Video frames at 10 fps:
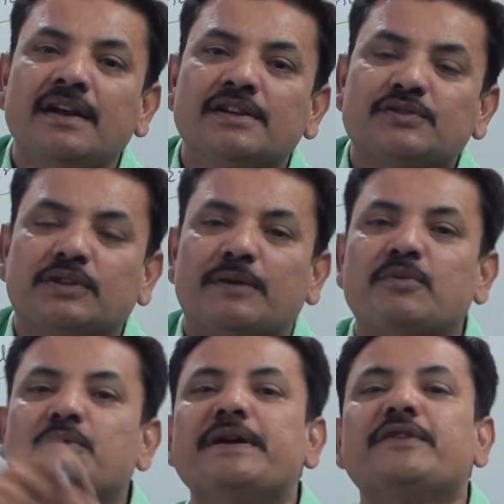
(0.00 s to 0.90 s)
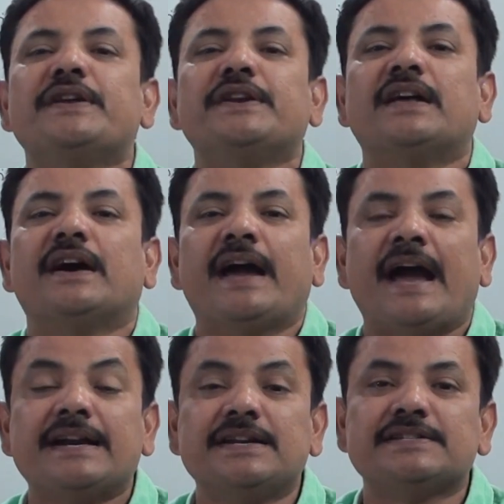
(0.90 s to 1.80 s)
So the moment when the
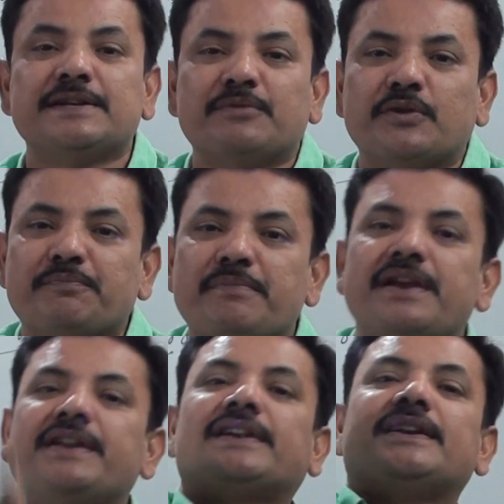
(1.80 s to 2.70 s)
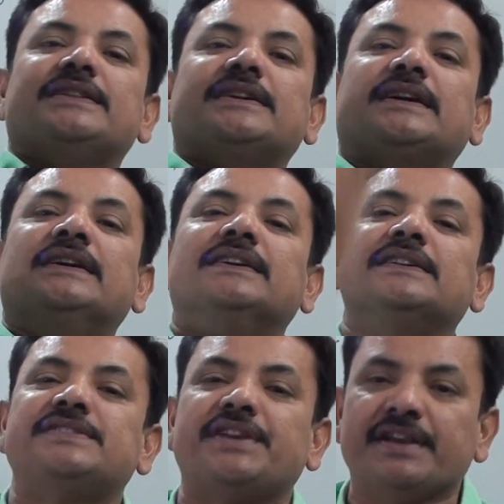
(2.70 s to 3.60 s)
hand is removed, immediately that
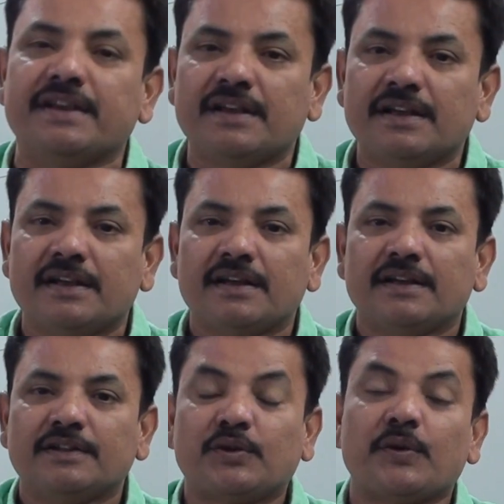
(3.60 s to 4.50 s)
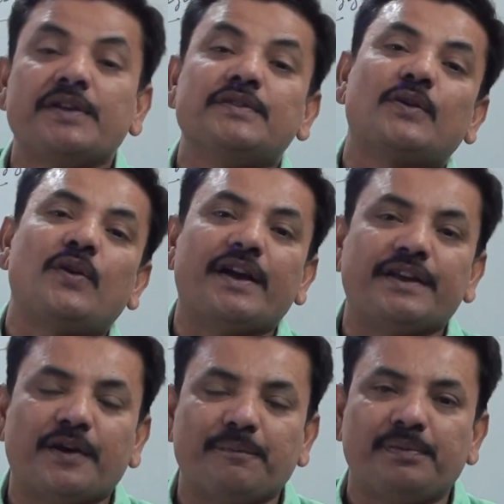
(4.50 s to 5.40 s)
energy throwing the
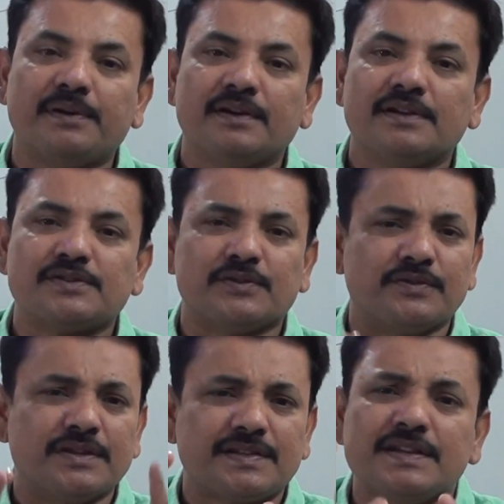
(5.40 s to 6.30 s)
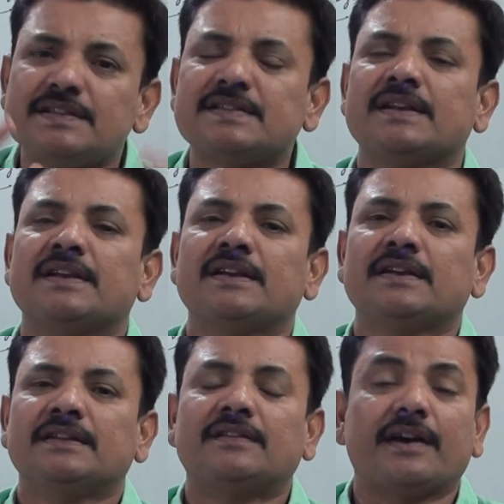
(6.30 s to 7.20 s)
coin up. So this is
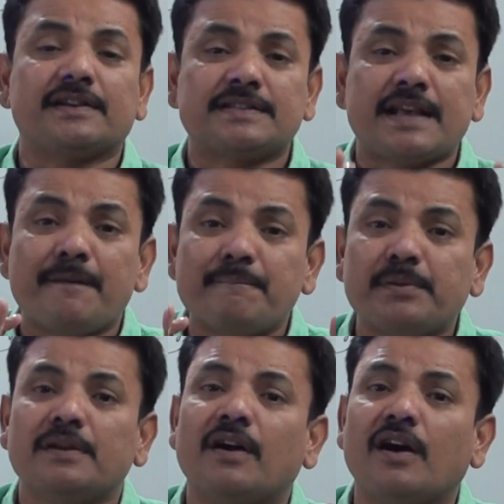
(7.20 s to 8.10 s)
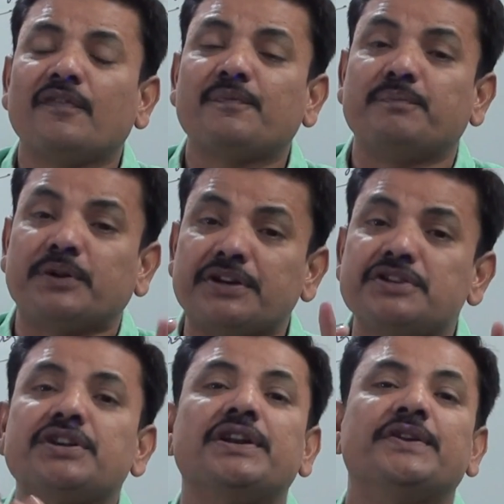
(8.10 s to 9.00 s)
the example of
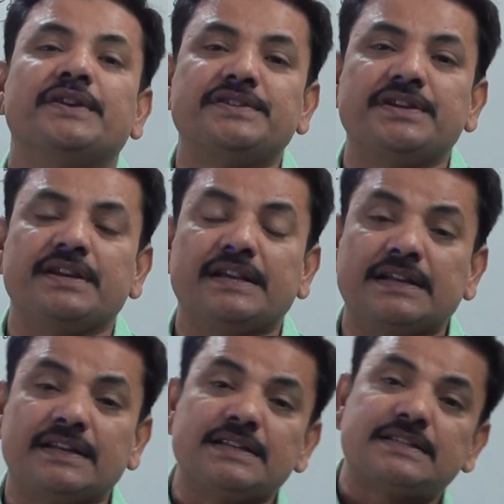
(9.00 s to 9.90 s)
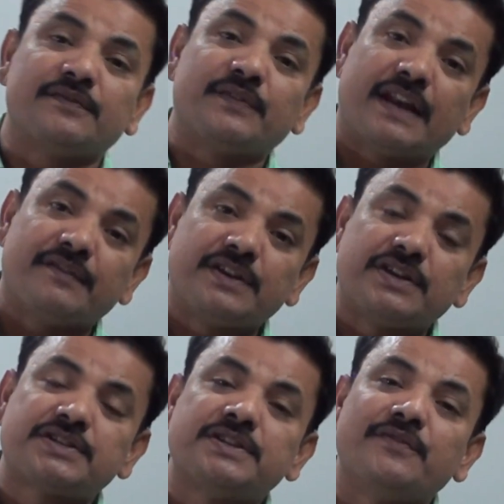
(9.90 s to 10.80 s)
potential energy in case of
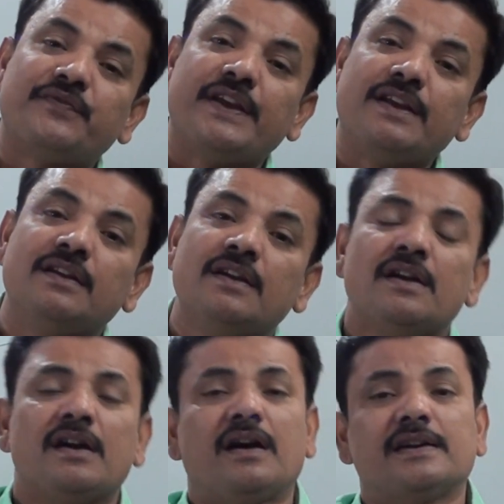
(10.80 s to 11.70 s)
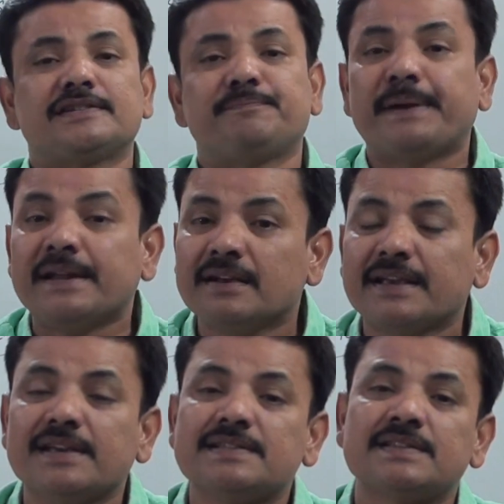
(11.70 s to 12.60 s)
gravitational field or spring
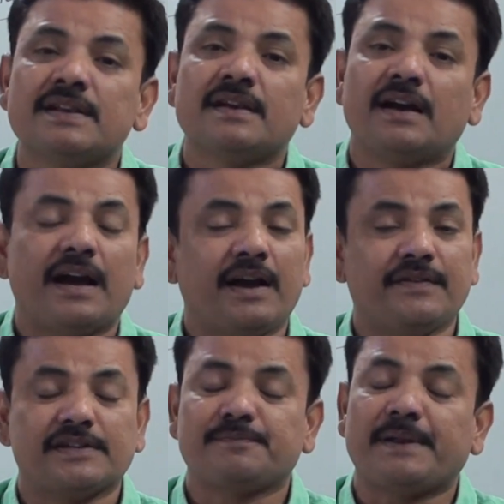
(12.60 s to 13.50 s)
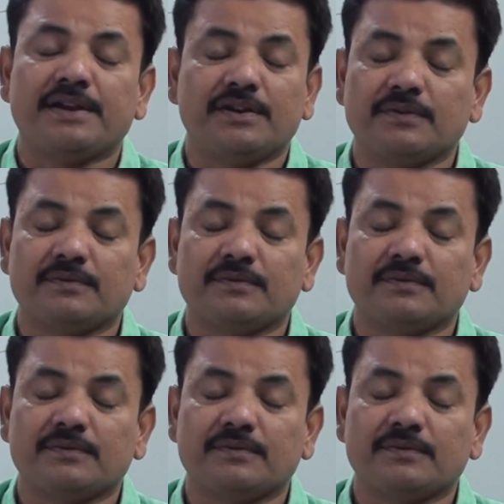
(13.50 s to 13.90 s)
case I have explained you.